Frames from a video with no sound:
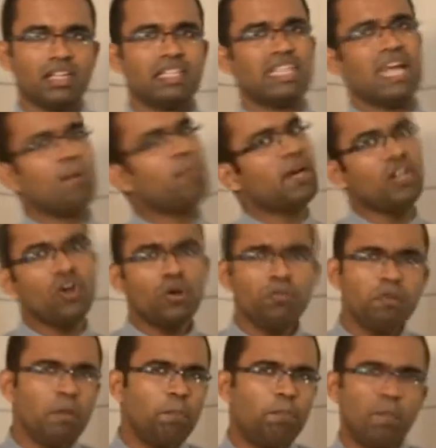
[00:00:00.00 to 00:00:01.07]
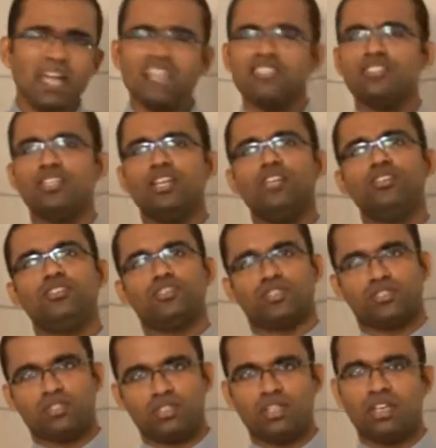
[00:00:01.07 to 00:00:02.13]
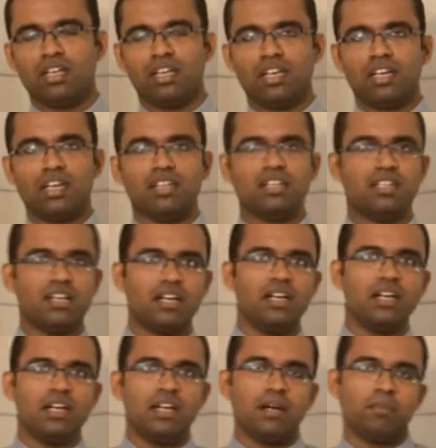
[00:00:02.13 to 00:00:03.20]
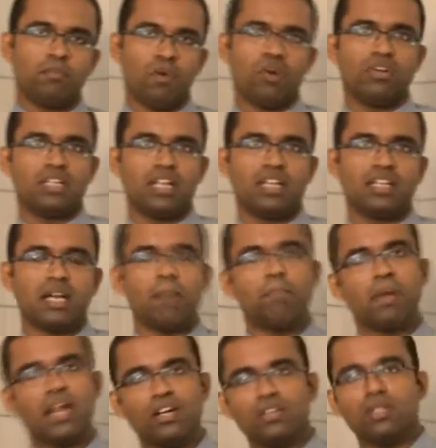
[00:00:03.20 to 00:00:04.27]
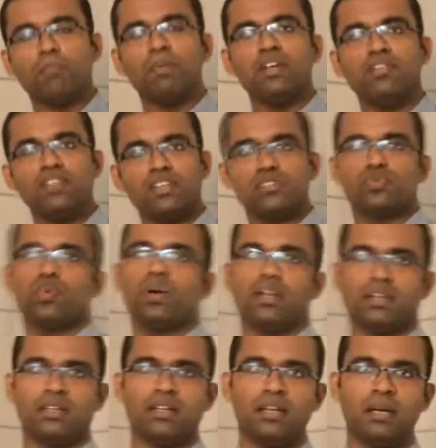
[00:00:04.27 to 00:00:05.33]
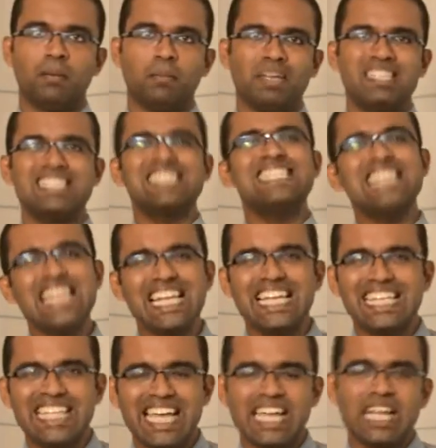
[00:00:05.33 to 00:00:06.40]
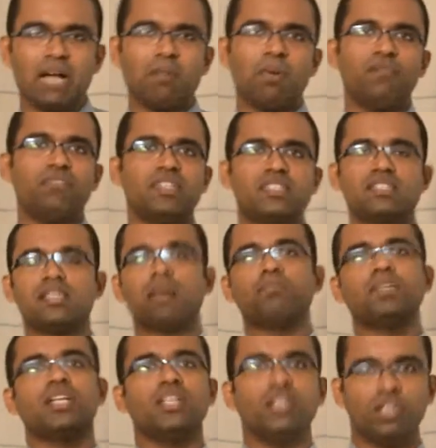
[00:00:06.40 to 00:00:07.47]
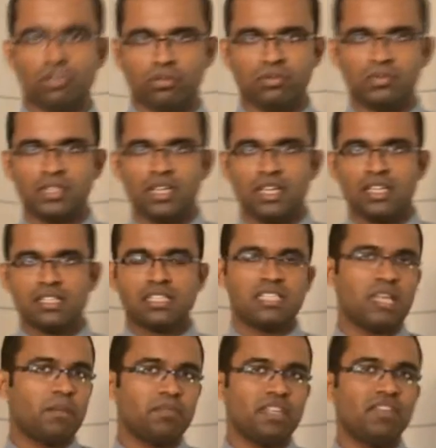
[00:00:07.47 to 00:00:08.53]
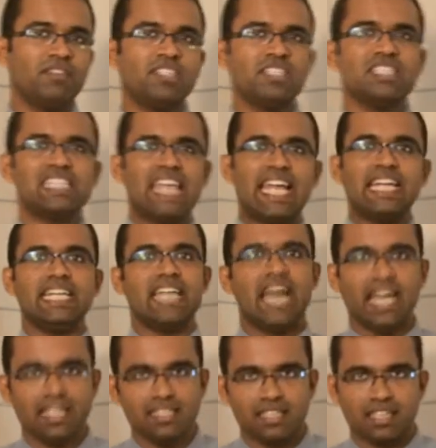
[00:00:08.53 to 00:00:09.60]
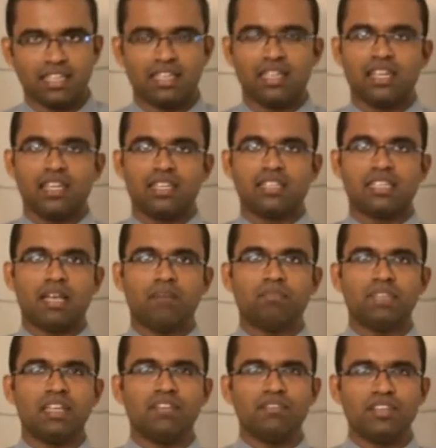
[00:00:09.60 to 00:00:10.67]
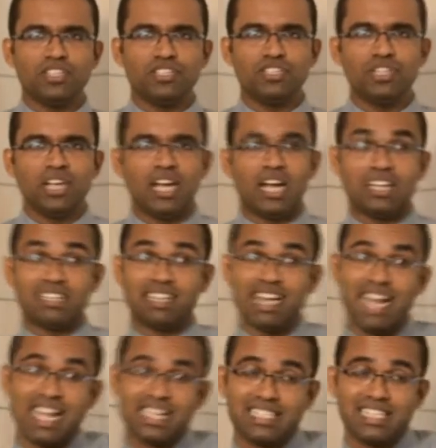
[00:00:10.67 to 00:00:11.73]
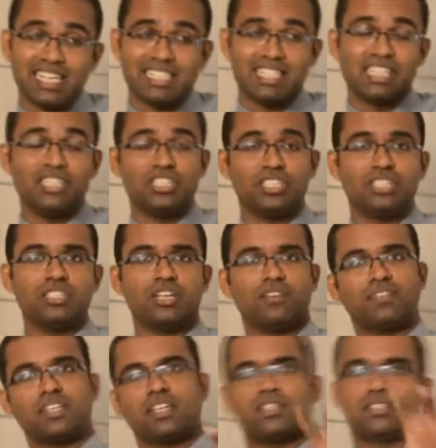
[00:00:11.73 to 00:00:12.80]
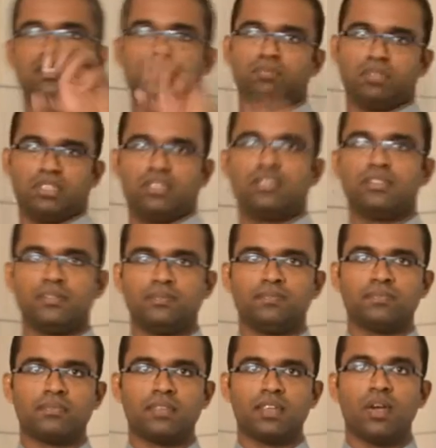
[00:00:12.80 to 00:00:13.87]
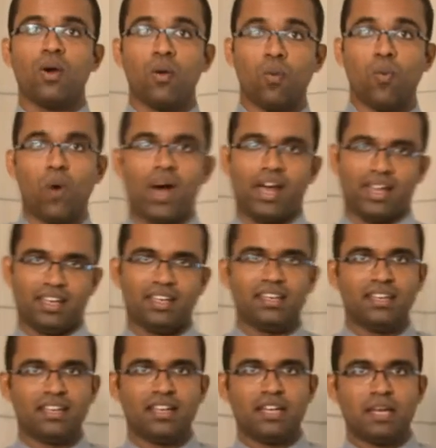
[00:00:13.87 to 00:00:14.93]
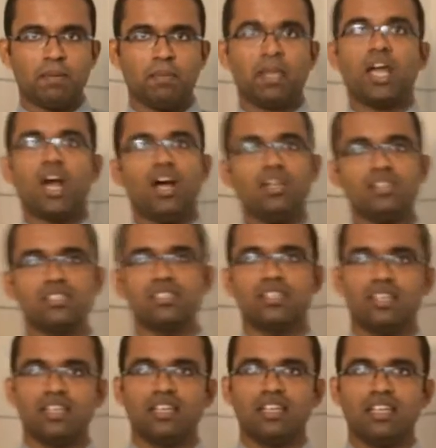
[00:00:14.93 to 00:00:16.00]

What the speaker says: There may not be big changes in the model compared to the previous one, but still they come up with something new, something which is enticing, something which attracts the attention of the customers. Why? Because